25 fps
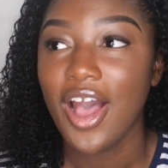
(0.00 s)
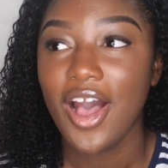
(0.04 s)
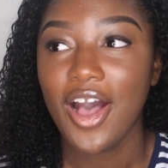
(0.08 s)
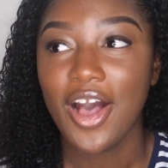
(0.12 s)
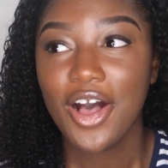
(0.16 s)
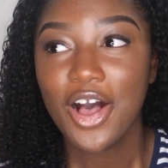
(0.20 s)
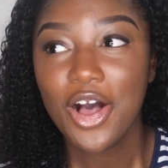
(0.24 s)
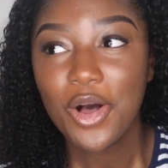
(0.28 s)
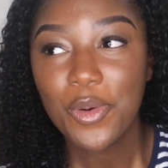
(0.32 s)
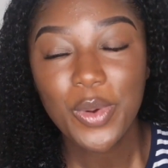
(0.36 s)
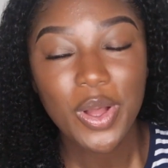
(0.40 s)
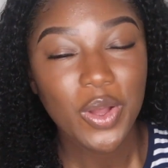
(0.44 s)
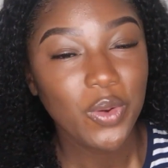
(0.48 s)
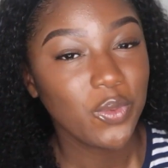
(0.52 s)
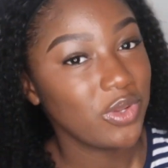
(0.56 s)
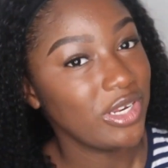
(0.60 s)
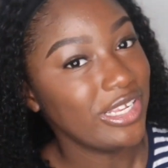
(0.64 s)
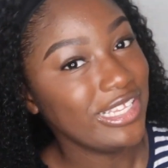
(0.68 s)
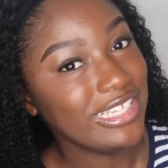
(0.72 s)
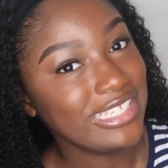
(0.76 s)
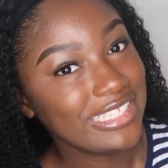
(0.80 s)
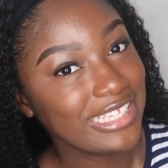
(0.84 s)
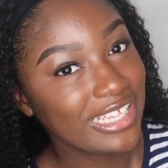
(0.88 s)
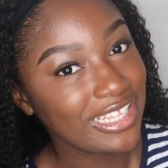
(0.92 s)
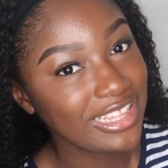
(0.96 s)
I
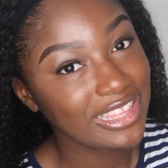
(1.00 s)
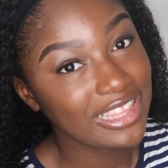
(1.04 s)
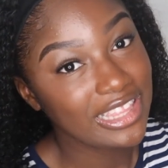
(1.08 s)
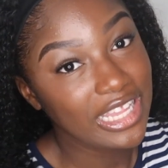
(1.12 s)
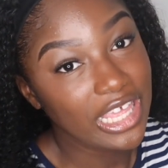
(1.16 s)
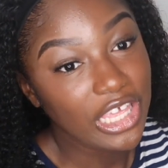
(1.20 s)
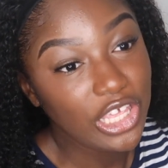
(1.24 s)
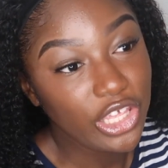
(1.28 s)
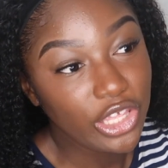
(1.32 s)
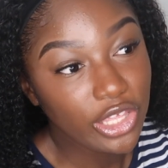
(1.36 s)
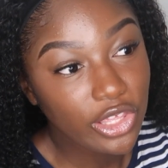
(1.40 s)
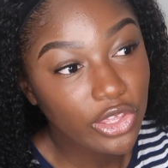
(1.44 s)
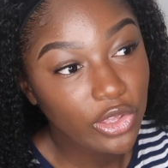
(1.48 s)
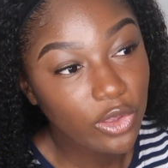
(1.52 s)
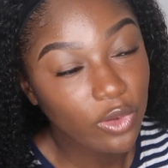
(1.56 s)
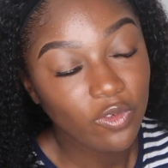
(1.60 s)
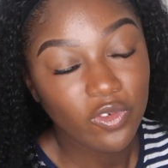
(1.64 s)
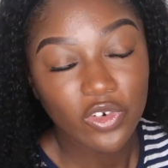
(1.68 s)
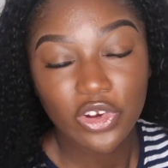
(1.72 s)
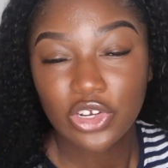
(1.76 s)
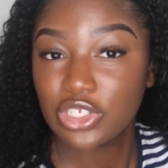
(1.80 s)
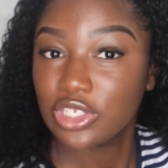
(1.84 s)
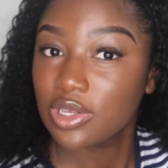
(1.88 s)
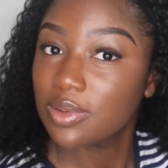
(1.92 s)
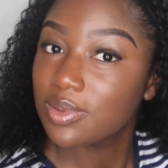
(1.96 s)
want to say thank you
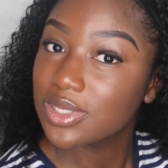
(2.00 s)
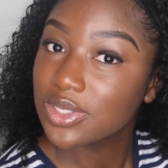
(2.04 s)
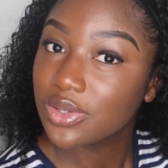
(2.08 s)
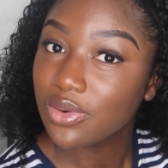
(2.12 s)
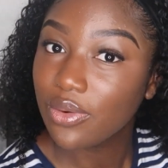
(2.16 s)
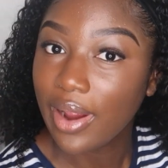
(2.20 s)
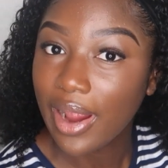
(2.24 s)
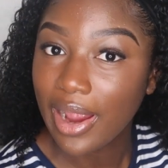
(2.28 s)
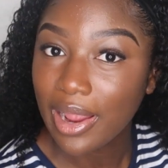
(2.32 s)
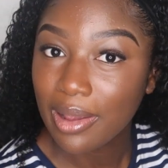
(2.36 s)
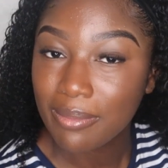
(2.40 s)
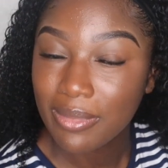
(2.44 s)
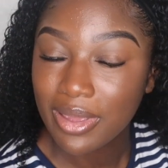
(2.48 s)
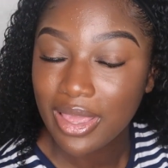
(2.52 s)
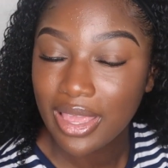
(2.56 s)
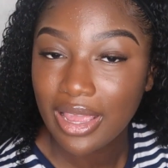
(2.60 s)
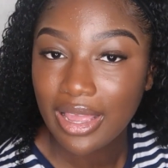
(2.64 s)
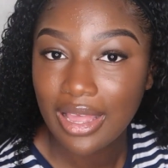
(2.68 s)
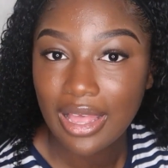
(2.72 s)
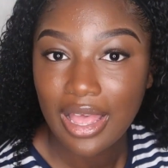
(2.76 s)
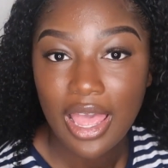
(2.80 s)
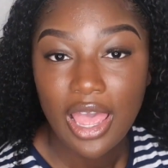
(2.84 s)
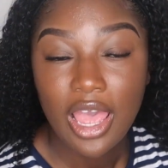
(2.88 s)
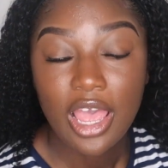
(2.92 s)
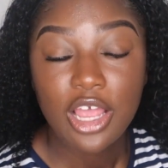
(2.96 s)
for subscribing.
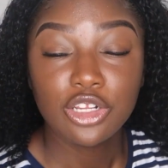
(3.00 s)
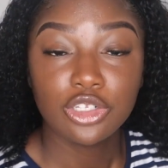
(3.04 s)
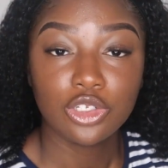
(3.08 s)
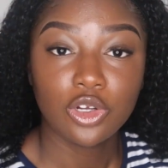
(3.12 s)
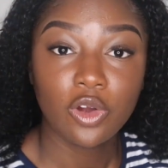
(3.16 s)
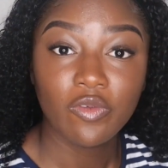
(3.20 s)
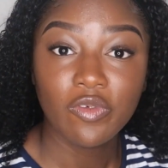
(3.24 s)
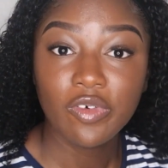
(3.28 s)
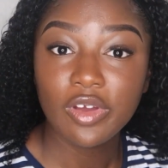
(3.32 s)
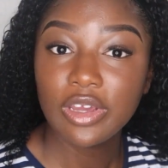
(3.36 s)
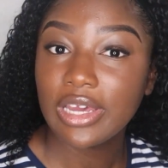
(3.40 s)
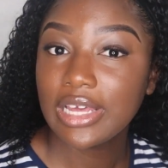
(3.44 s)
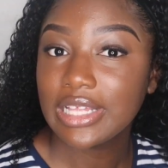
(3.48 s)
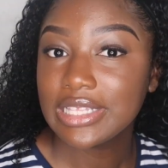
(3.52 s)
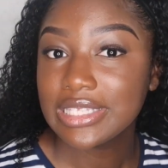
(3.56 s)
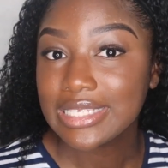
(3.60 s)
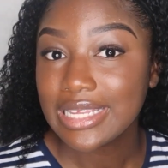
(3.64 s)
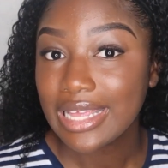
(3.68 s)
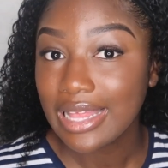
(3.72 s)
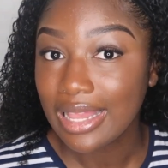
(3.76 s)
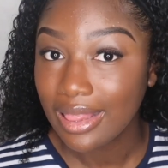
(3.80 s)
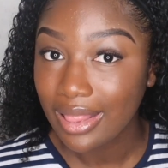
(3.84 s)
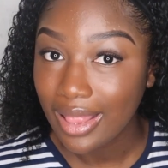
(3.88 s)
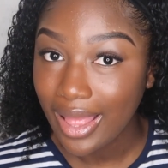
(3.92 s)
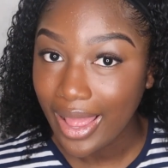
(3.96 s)
Don't forget
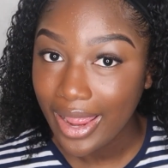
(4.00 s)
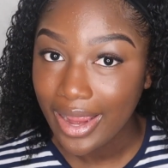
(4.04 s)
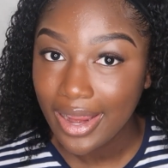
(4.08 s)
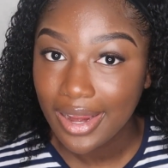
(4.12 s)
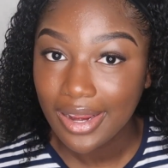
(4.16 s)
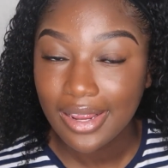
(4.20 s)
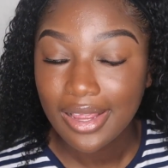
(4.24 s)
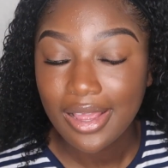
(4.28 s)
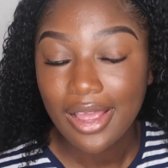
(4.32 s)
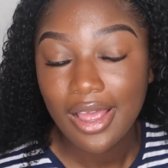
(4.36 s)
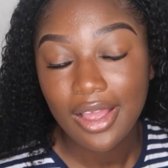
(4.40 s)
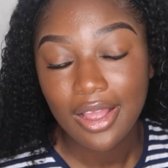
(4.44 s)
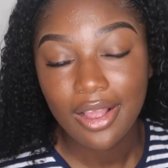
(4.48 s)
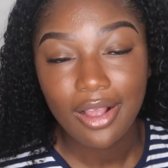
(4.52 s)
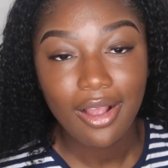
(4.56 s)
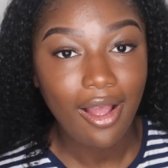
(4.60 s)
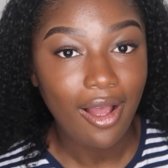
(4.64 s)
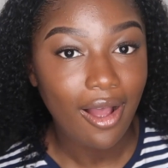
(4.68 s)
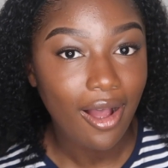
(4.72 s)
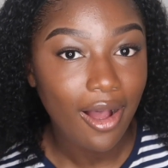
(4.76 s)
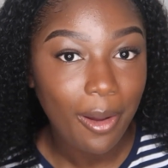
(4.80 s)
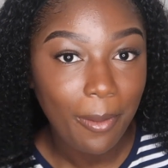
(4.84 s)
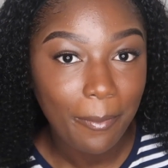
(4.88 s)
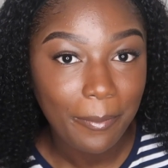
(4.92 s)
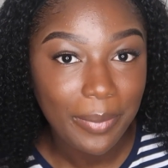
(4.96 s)
to like,
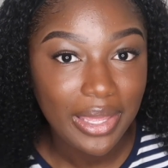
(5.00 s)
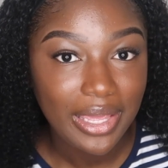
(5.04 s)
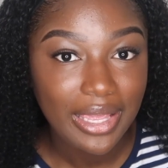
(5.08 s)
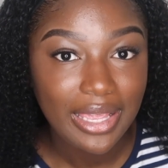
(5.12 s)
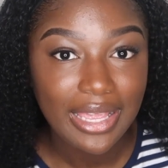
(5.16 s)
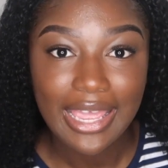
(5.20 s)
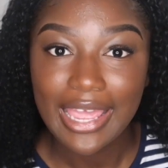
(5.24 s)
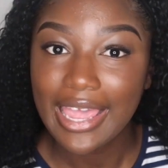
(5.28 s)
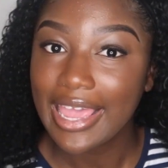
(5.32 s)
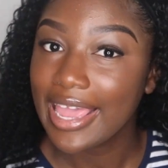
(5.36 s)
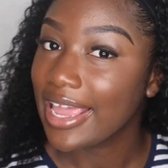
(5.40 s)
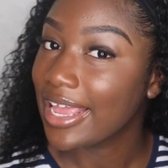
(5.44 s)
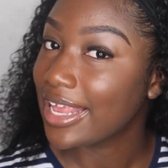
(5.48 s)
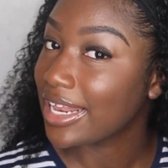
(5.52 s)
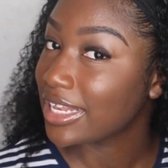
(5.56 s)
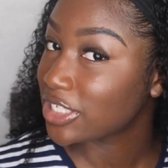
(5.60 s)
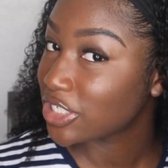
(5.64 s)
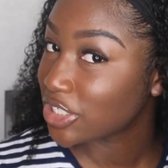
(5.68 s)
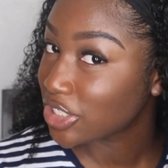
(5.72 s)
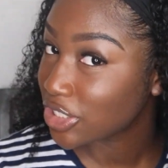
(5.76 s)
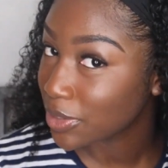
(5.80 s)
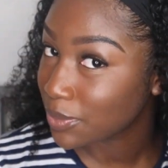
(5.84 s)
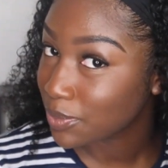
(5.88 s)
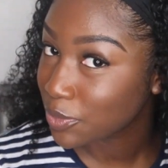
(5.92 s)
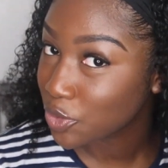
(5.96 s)
comment, and
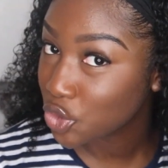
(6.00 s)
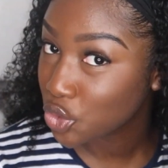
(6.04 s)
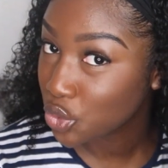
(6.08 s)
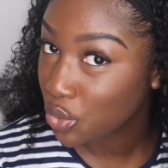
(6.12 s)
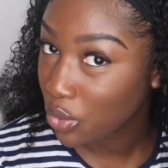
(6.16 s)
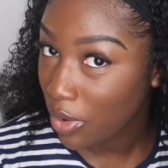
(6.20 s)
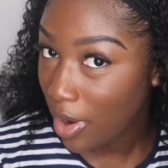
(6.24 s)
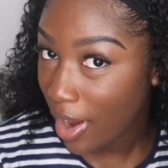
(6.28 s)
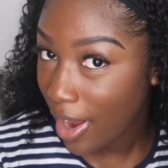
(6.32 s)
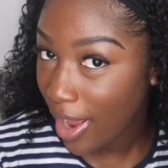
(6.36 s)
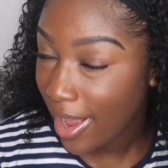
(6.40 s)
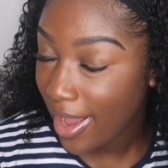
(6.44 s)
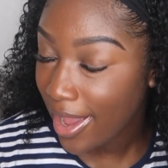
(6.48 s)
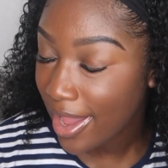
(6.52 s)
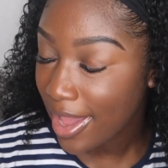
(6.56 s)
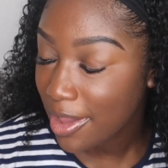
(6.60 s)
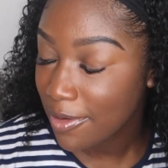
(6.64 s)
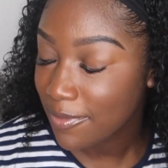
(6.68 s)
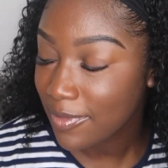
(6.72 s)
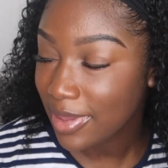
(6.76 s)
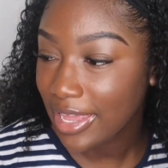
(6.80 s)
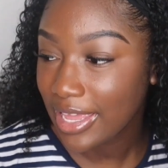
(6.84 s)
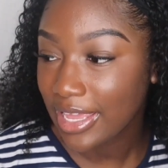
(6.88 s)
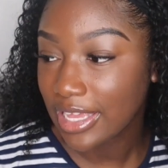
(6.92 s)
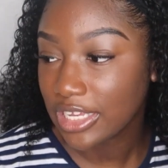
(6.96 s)

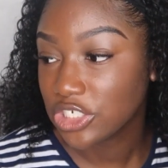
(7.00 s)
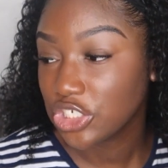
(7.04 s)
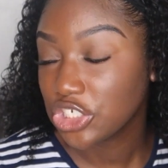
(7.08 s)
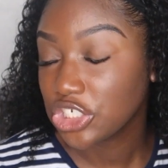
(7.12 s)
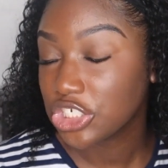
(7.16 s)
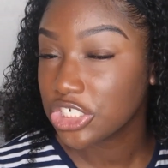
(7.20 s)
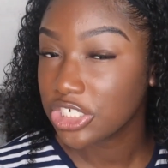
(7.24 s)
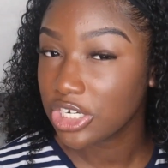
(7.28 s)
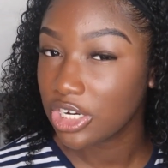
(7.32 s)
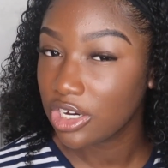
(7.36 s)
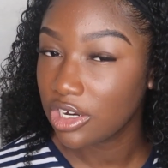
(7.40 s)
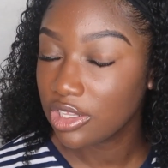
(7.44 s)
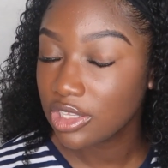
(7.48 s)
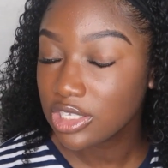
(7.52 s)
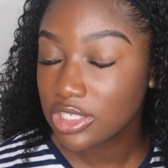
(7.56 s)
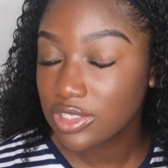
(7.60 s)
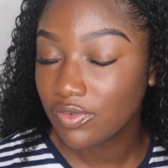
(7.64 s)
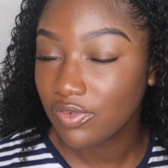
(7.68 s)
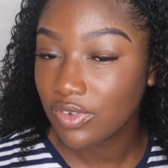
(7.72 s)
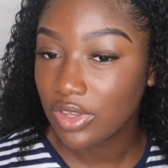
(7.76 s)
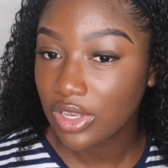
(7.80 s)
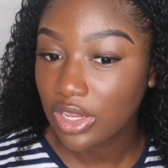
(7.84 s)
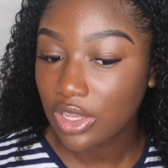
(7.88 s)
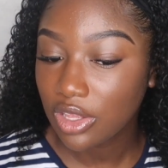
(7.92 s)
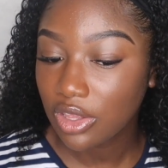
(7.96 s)
subscribe, and share this
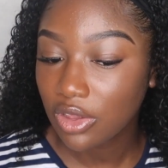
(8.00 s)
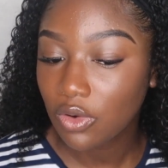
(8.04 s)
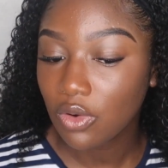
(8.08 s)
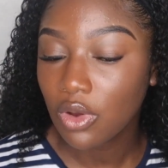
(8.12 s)
video.